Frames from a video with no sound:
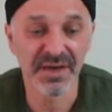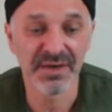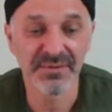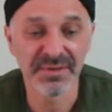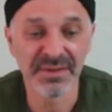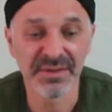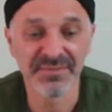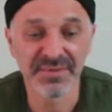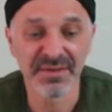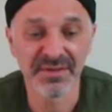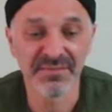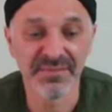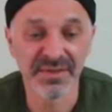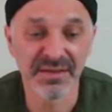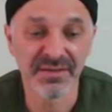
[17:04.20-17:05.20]
relief in the
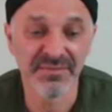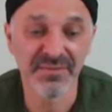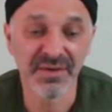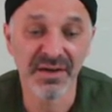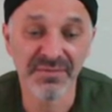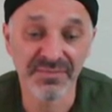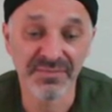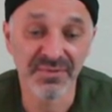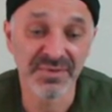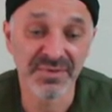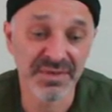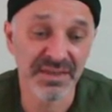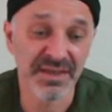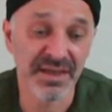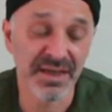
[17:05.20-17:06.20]
event of
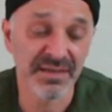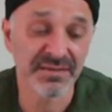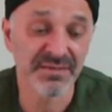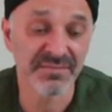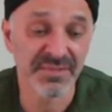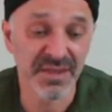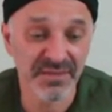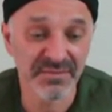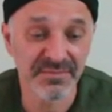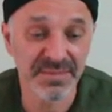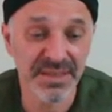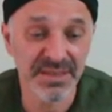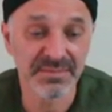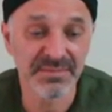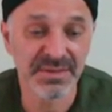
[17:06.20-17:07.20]
unforeseen acts of
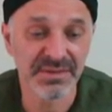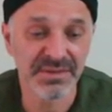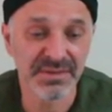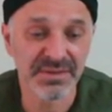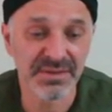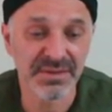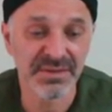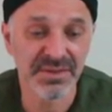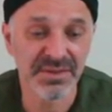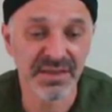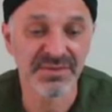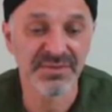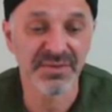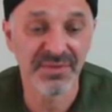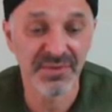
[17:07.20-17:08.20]
government.
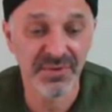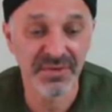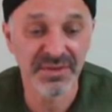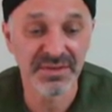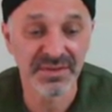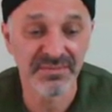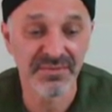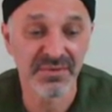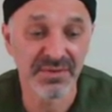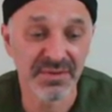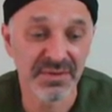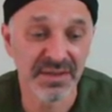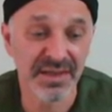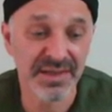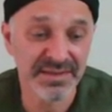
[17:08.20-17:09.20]
Chinese authorities have
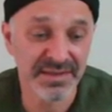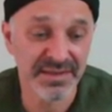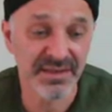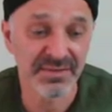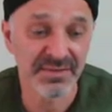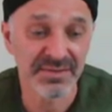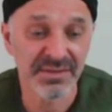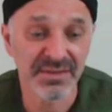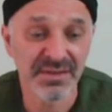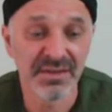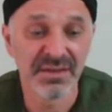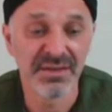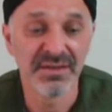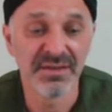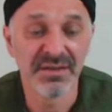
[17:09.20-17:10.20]
ordered lockdowns
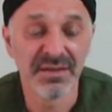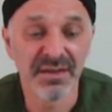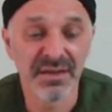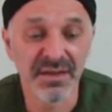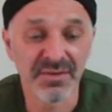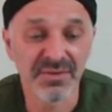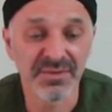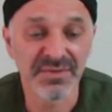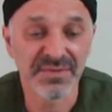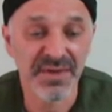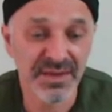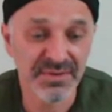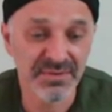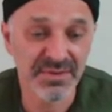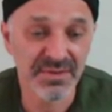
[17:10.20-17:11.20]
and closed
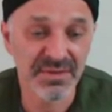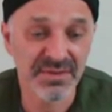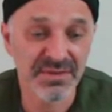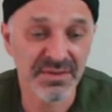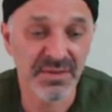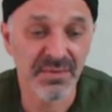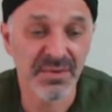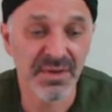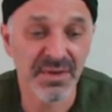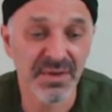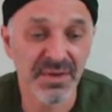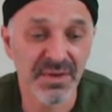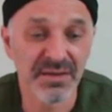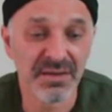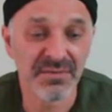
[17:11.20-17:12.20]
factories in the wake
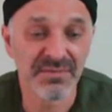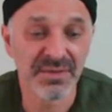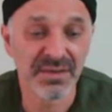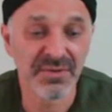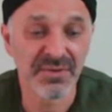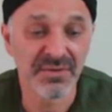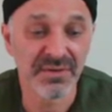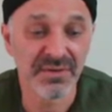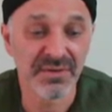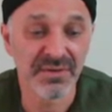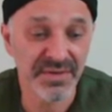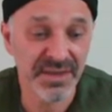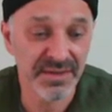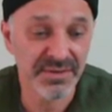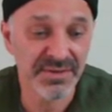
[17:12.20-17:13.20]
of the
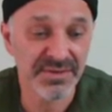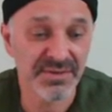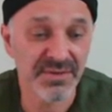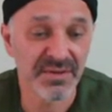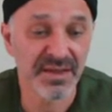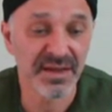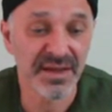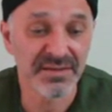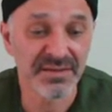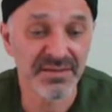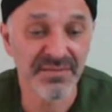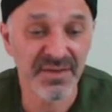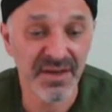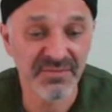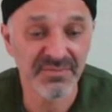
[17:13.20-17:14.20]
coronavirus, so the act
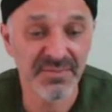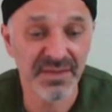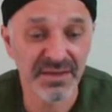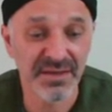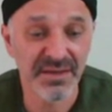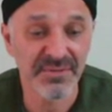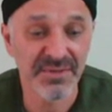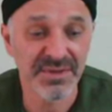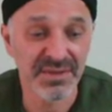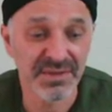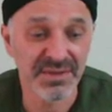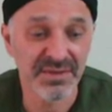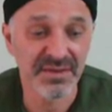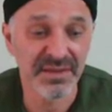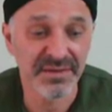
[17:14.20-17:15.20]
of government language
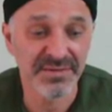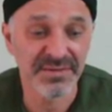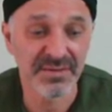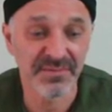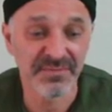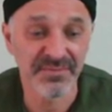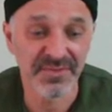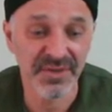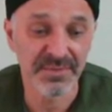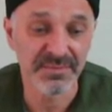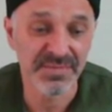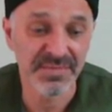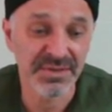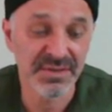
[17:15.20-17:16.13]
could allow some firms